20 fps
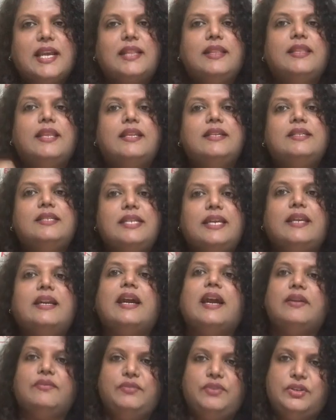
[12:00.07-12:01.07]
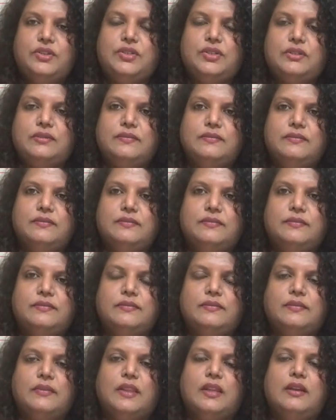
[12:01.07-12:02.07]
and then take average
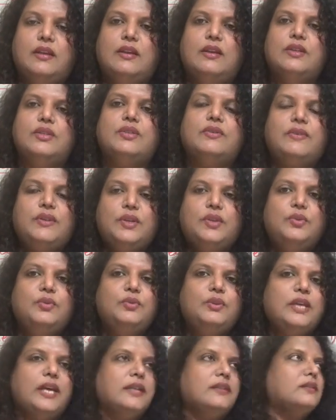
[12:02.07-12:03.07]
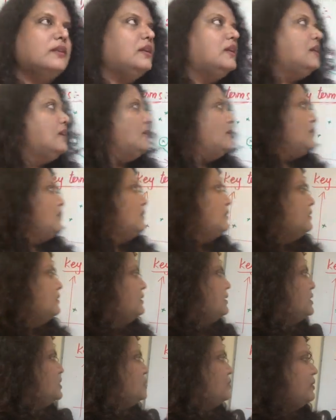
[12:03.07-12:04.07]
so when you do that
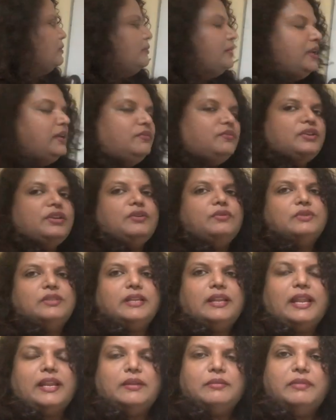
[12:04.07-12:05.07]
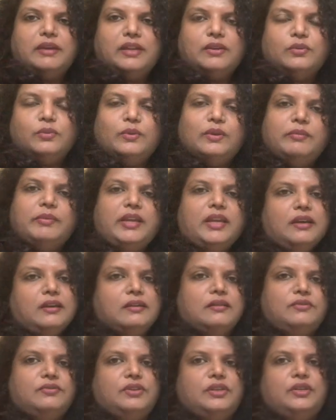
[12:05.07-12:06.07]
this will be reduced the random error will be
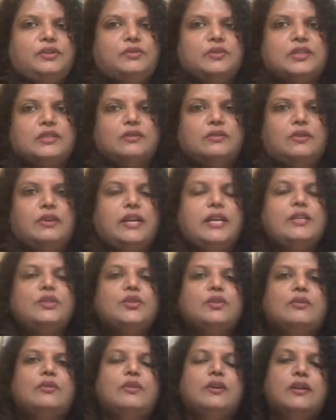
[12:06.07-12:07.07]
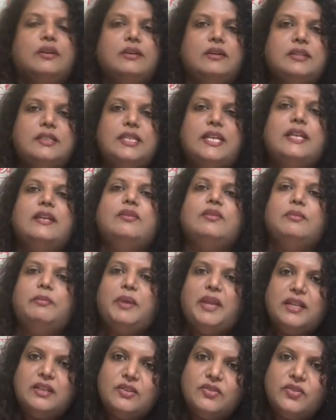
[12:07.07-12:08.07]
reduced right so take
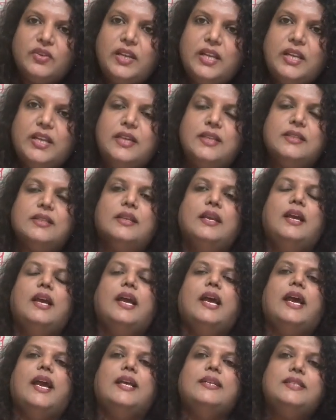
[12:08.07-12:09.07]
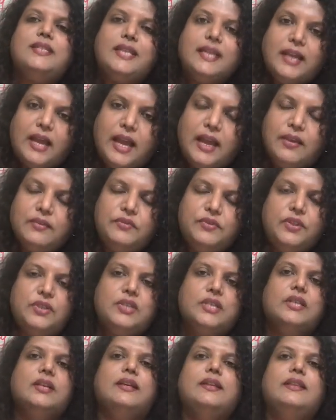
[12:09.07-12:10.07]
repeated readings and take
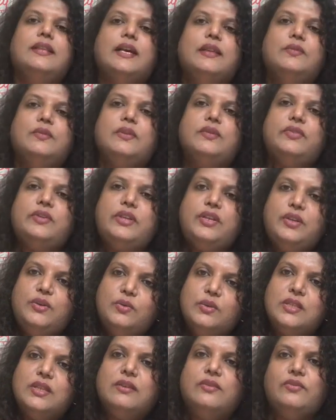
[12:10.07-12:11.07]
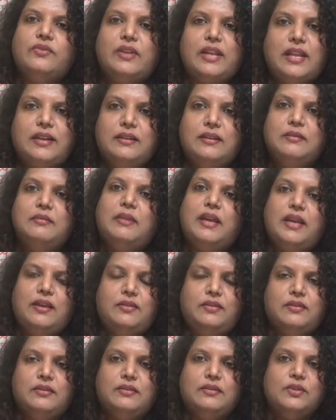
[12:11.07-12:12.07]
average that will reduce random
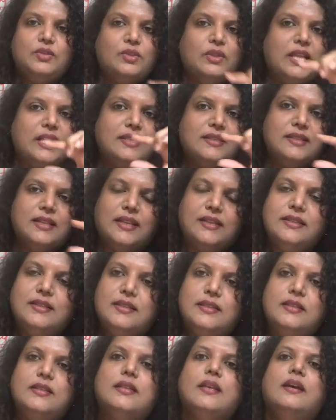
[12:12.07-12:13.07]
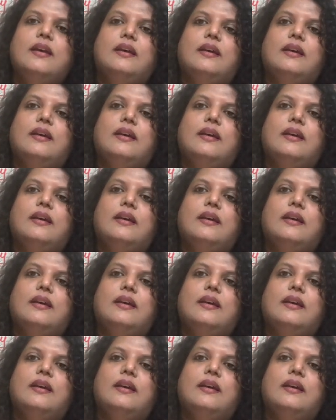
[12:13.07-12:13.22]
error so that sentence